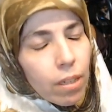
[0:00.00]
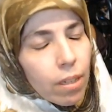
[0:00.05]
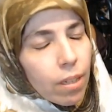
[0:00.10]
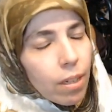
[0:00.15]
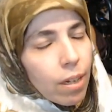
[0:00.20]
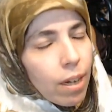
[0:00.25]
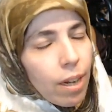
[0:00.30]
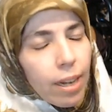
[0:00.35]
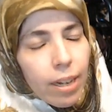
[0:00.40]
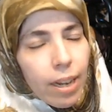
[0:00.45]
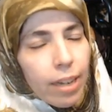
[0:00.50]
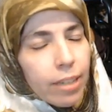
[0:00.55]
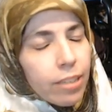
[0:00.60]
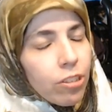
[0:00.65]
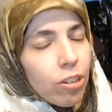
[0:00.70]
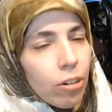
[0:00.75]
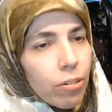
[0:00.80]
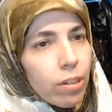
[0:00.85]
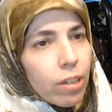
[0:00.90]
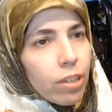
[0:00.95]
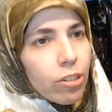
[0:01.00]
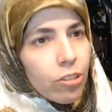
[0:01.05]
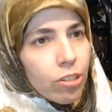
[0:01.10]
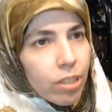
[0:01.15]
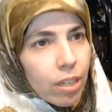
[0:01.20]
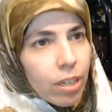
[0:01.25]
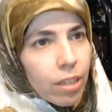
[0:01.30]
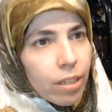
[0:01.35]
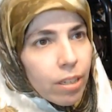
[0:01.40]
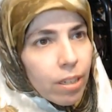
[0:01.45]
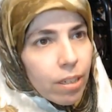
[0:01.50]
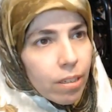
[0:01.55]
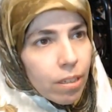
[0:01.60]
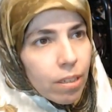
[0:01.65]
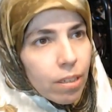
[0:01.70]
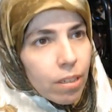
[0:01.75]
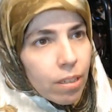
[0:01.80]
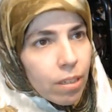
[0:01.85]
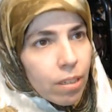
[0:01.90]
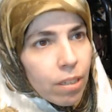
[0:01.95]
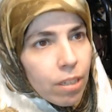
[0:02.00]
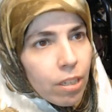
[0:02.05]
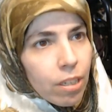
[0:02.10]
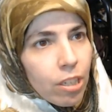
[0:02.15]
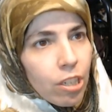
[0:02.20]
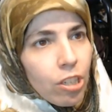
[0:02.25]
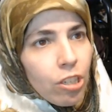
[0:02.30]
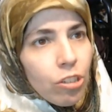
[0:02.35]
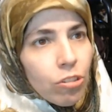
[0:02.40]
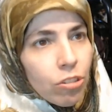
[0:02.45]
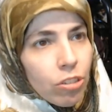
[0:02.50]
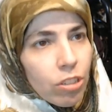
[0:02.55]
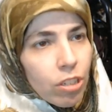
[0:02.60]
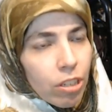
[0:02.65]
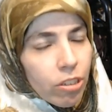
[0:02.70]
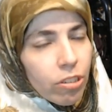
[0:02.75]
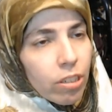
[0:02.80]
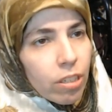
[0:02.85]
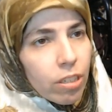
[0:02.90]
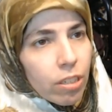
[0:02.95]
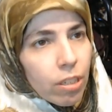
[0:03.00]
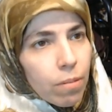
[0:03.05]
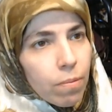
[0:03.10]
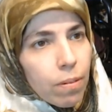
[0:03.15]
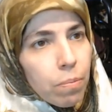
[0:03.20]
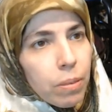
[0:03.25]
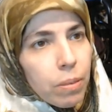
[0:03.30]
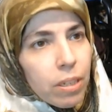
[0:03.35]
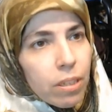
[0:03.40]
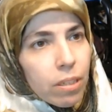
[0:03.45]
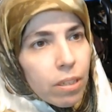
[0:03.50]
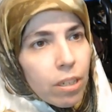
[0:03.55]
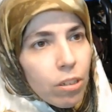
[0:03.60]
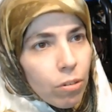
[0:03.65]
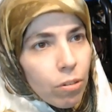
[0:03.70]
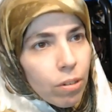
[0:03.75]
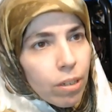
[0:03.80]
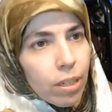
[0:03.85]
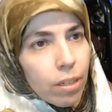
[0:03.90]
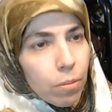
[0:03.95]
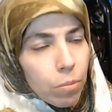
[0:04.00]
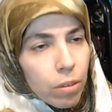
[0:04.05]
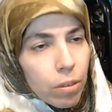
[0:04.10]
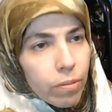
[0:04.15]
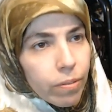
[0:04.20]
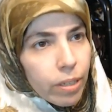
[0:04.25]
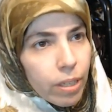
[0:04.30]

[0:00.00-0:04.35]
I don't understand that. You're judging someone because they don't like a movie.